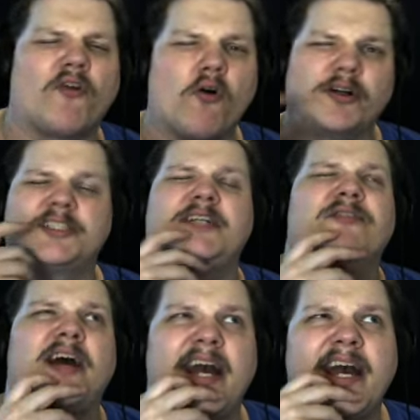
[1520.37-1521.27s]
course,
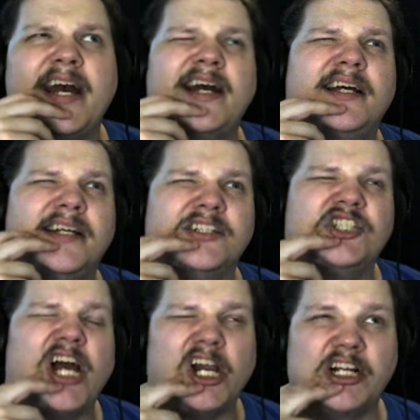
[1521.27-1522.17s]
if I
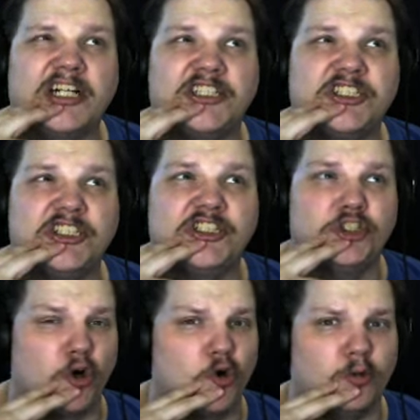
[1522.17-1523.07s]
had challenged
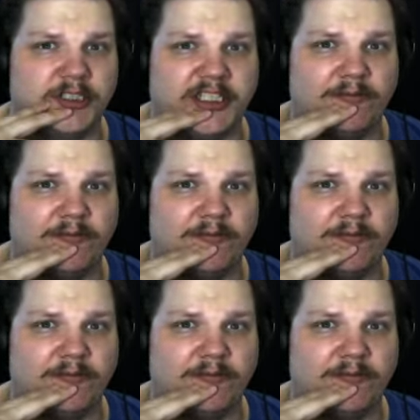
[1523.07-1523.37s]
Jones,